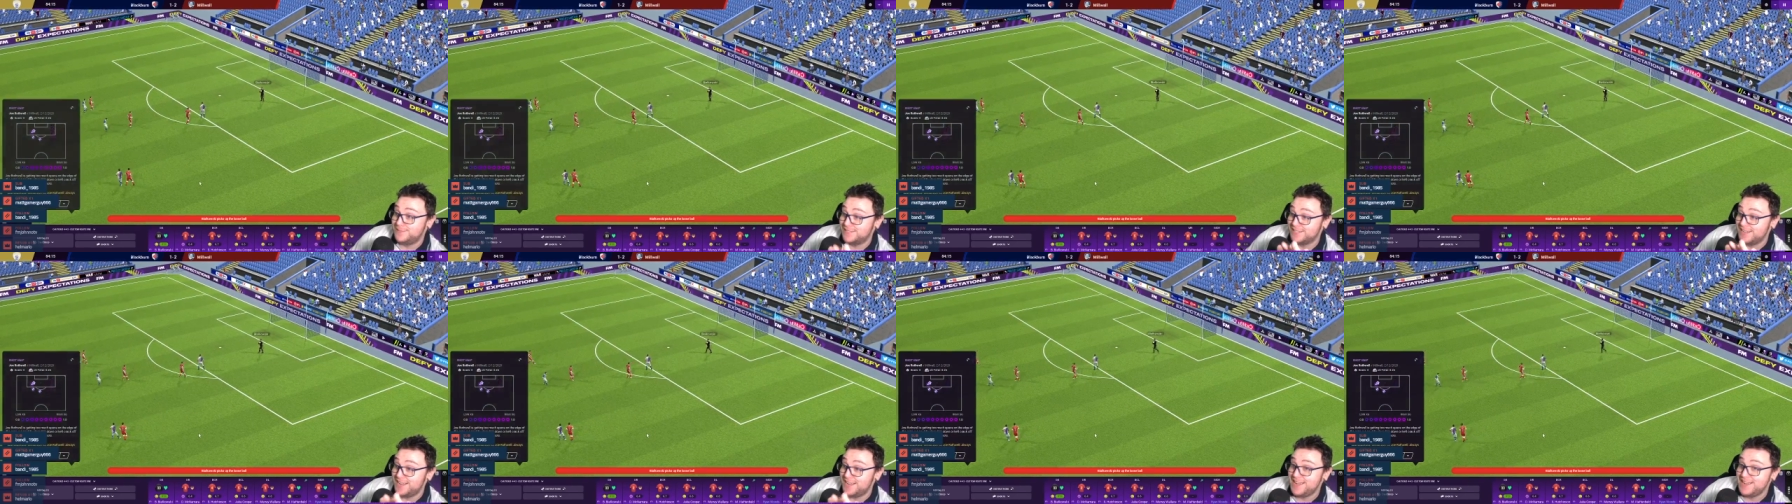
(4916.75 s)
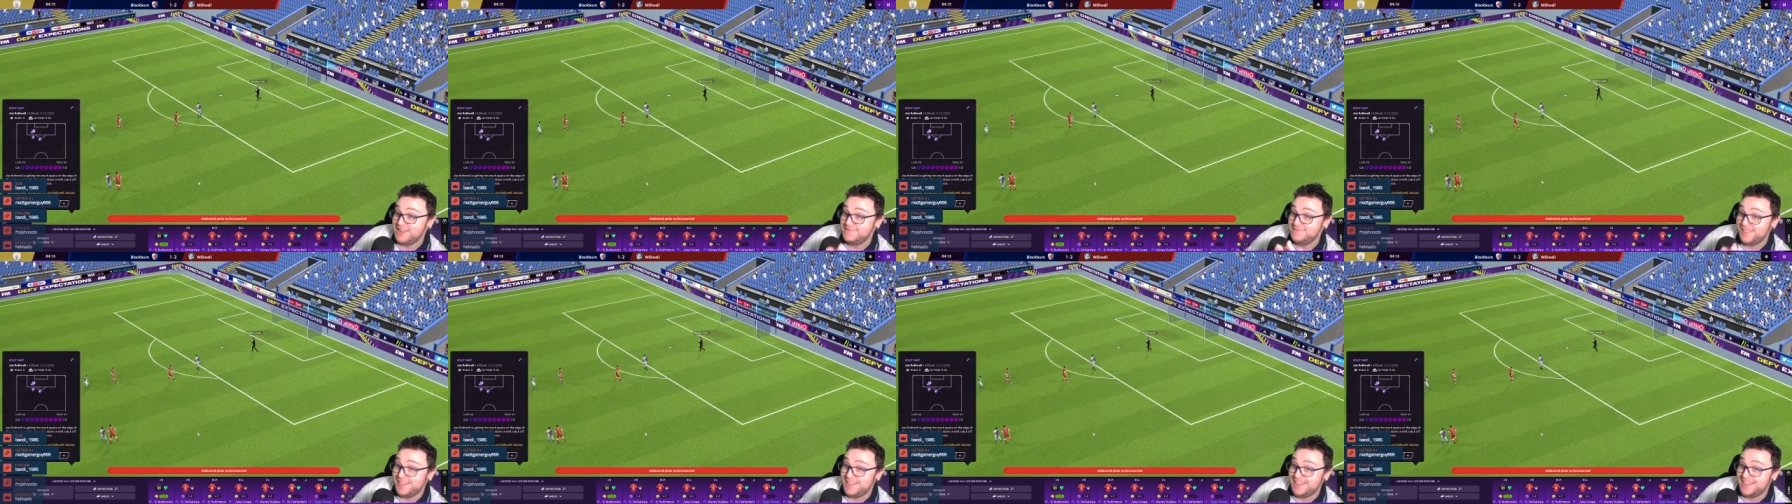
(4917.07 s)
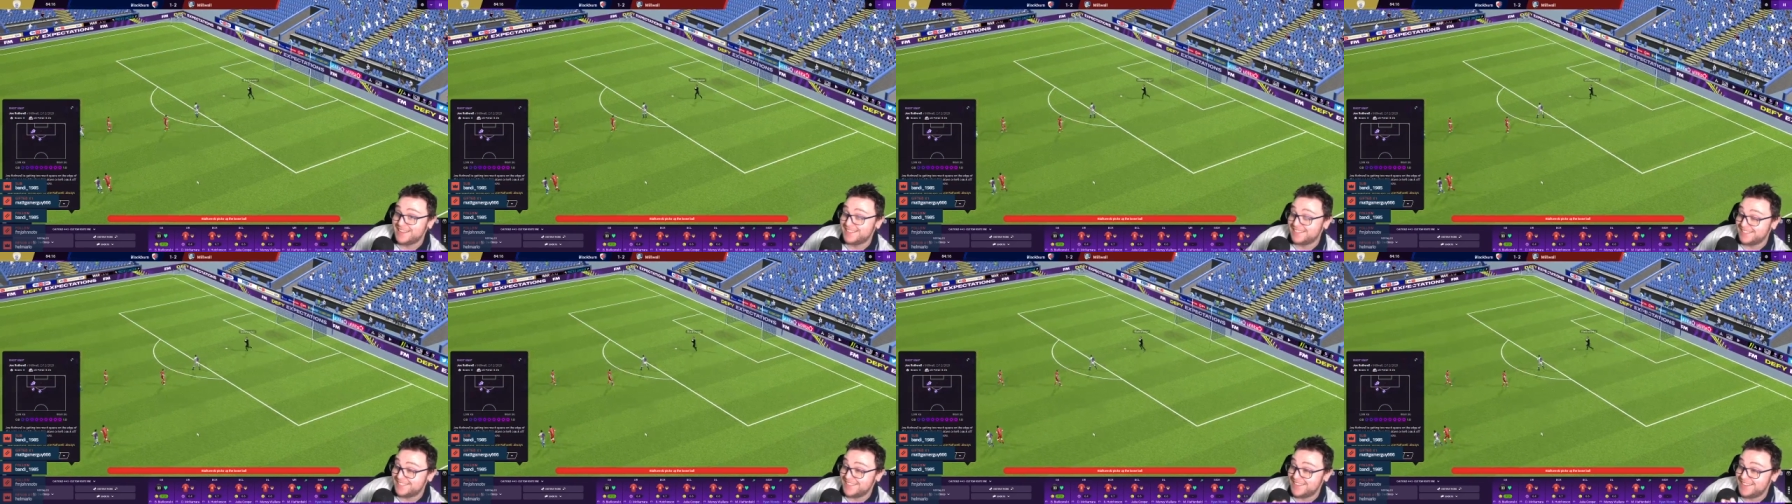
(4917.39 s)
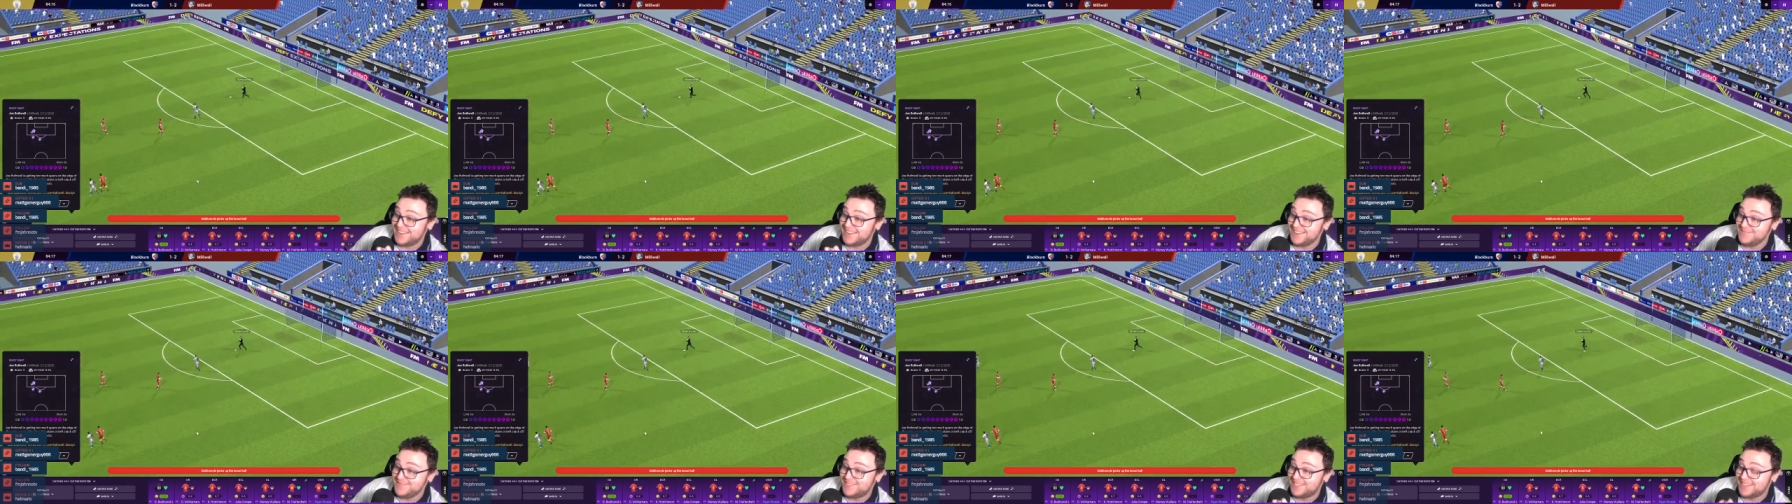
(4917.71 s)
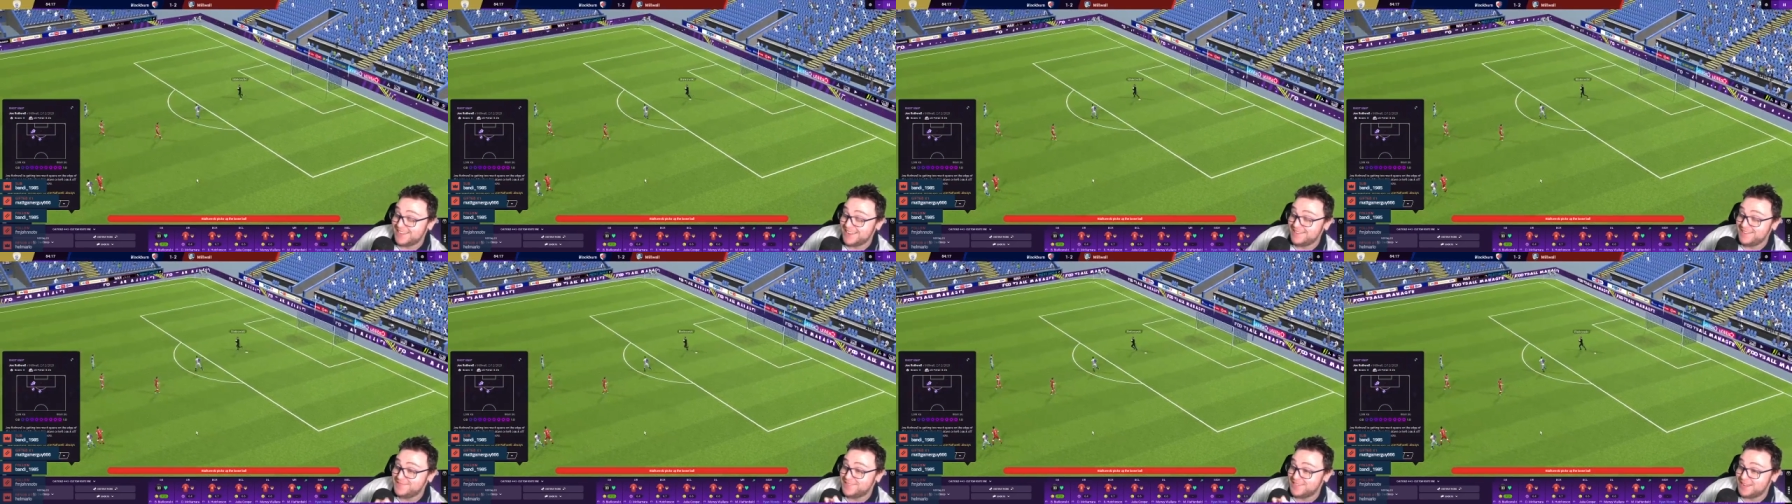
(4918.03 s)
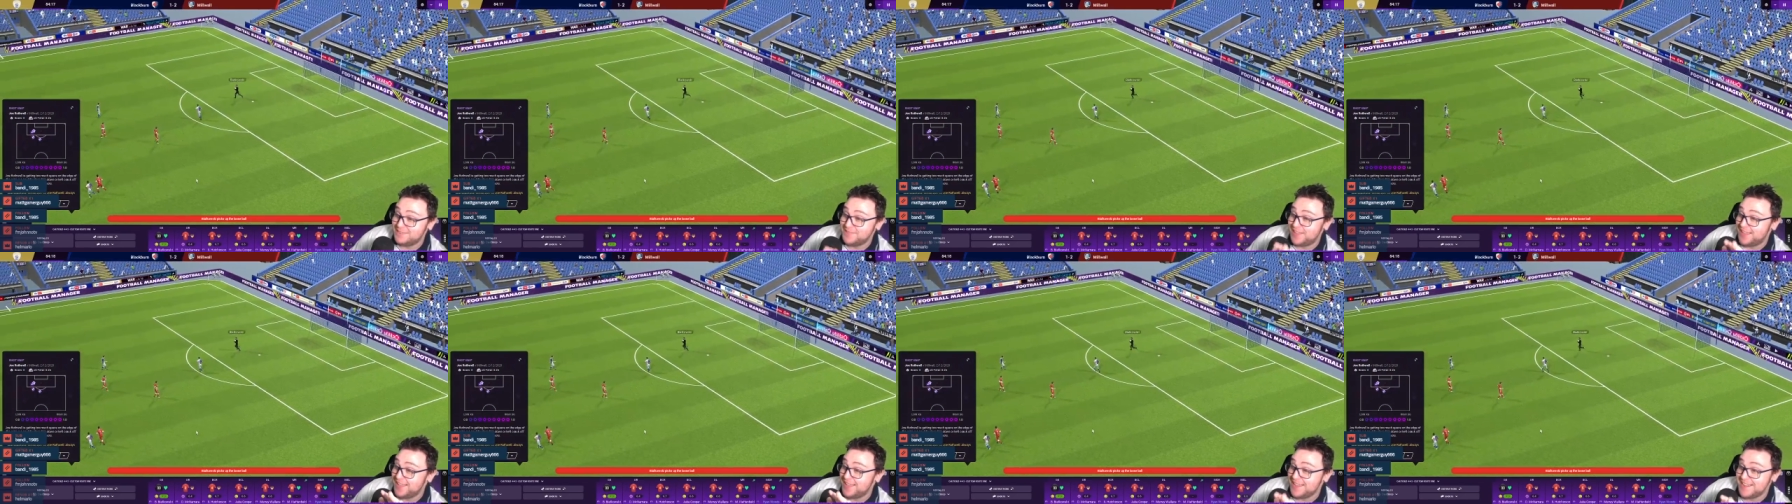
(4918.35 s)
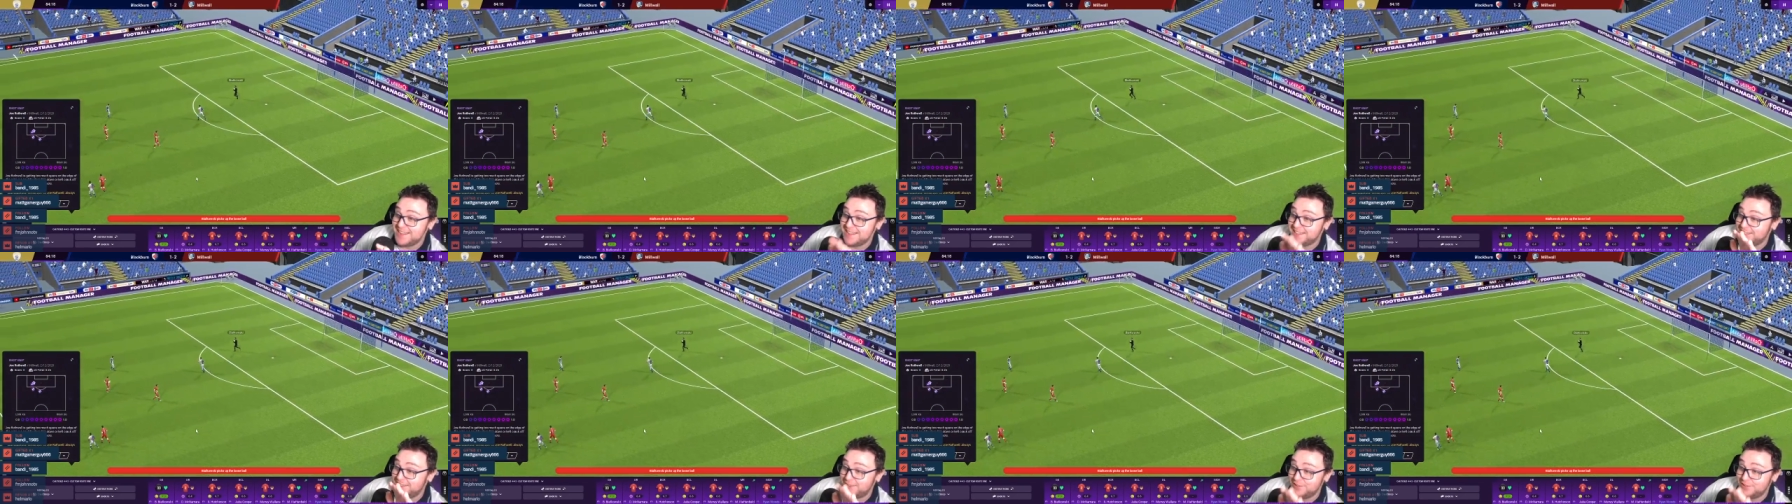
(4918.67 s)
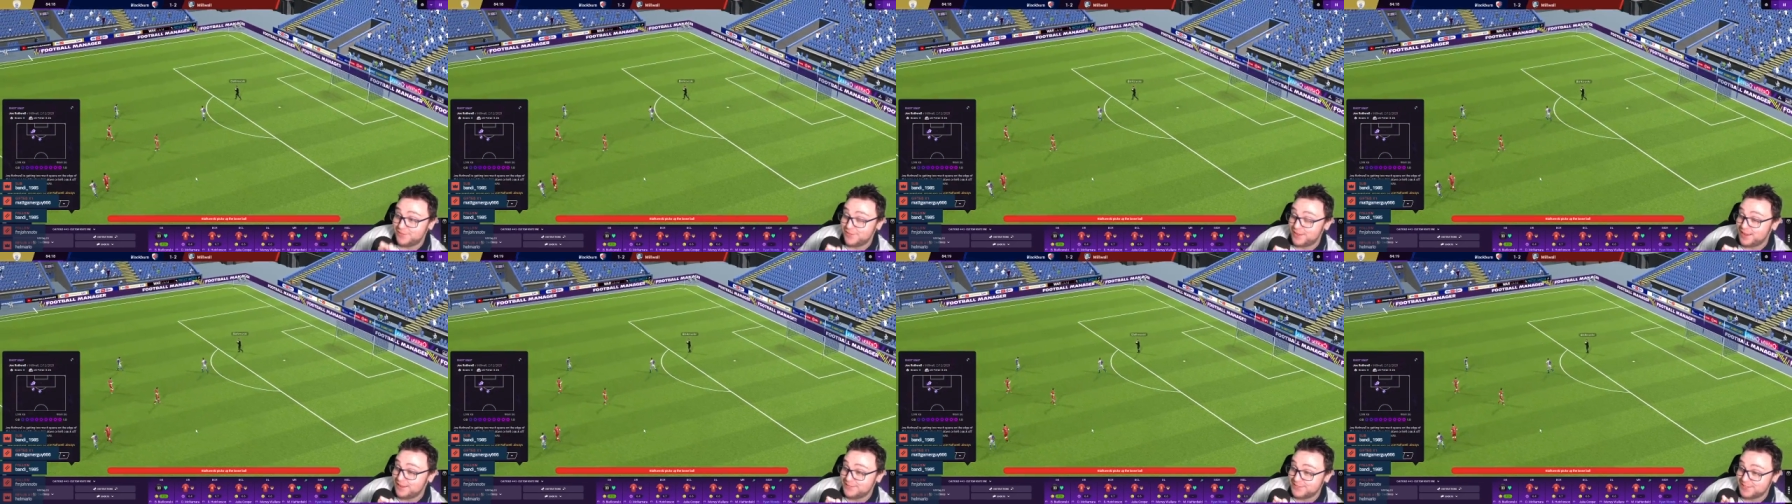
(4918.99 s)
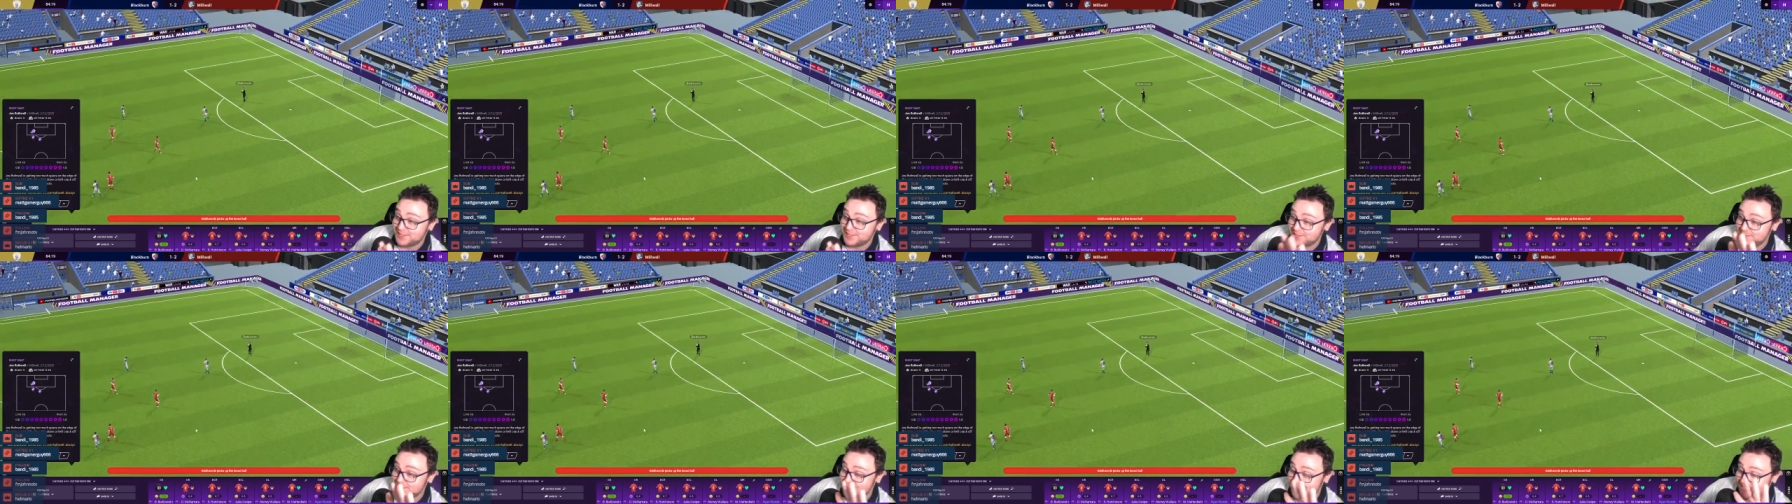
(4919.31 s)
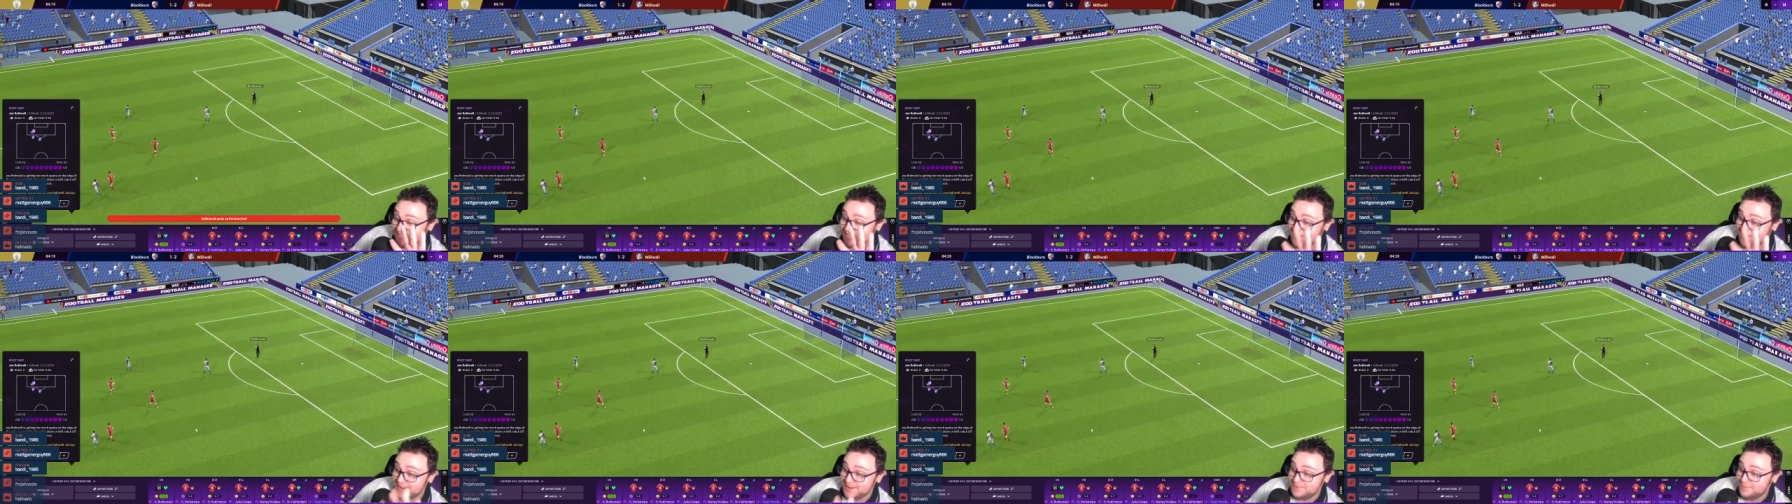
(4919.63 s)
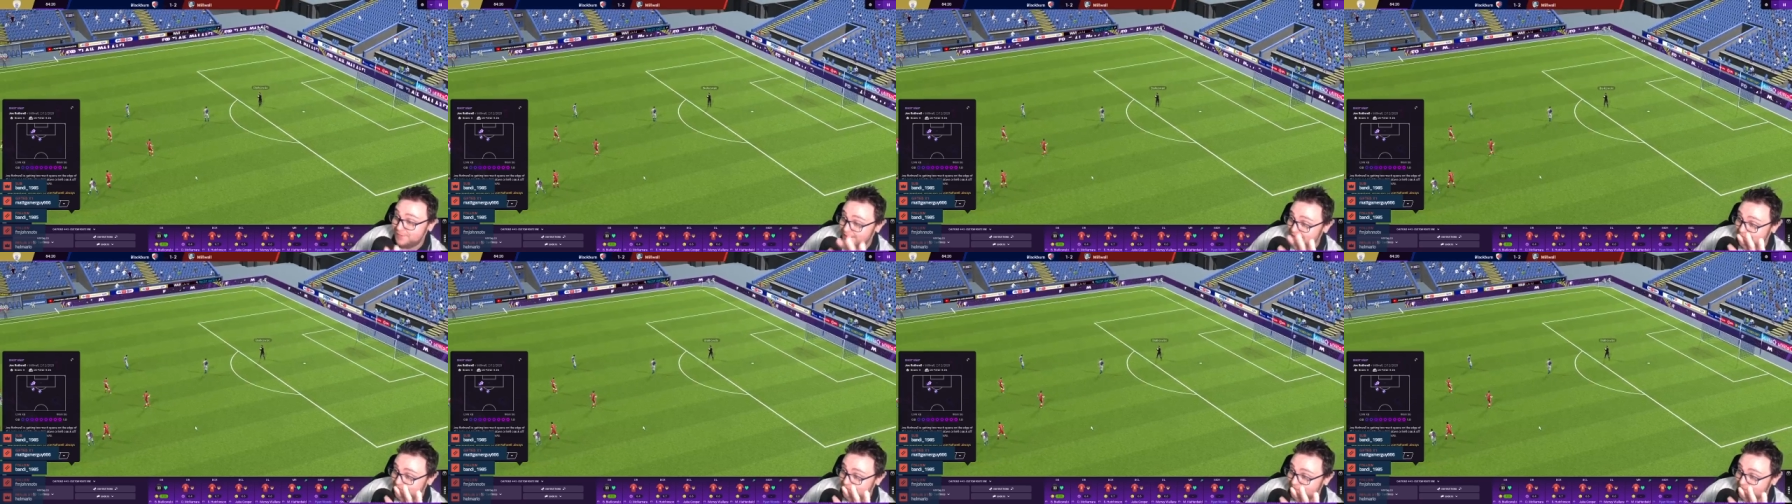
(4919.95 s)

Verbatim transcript: Time, lad! Time, time, time. Get a yellow if you have to. Time.